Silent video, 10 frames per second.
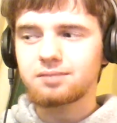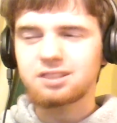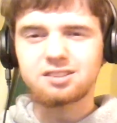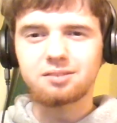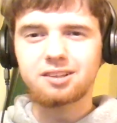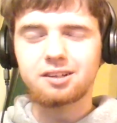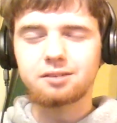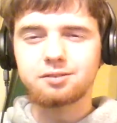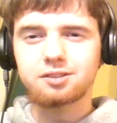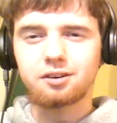it's something that
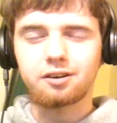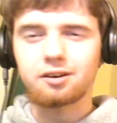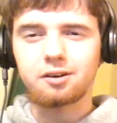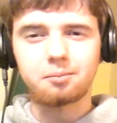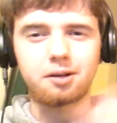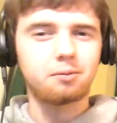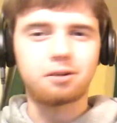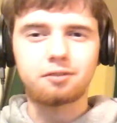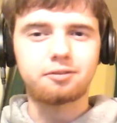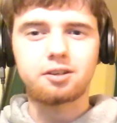I've started, and I might
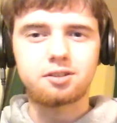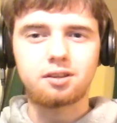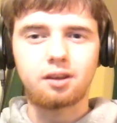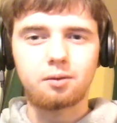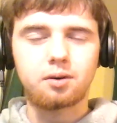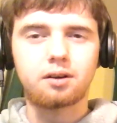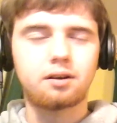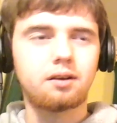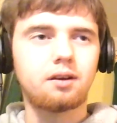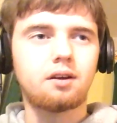want to finish it that
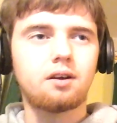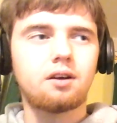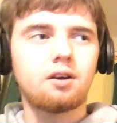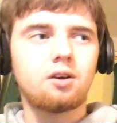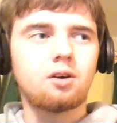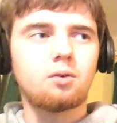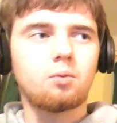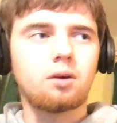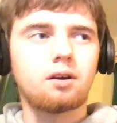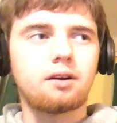way.
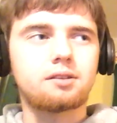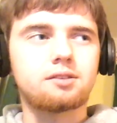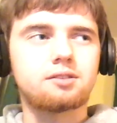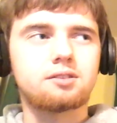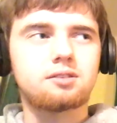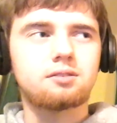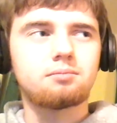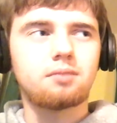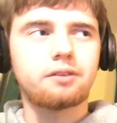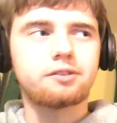Whereas
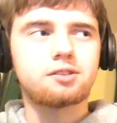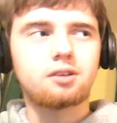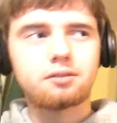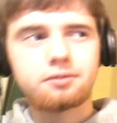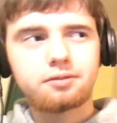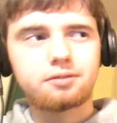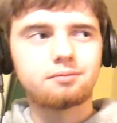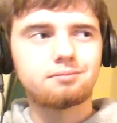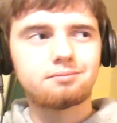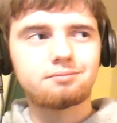other stuff
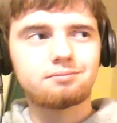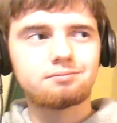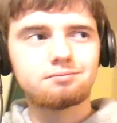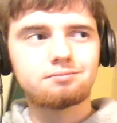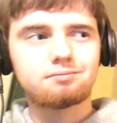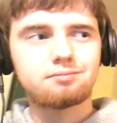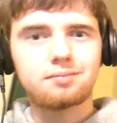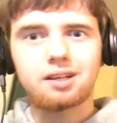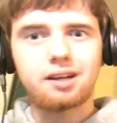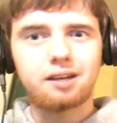
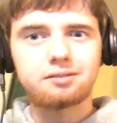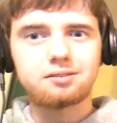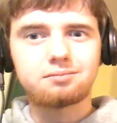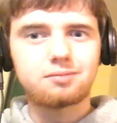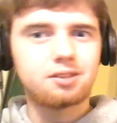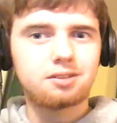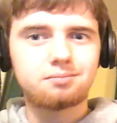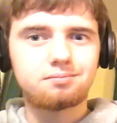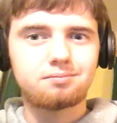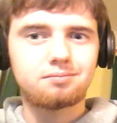that I haven't done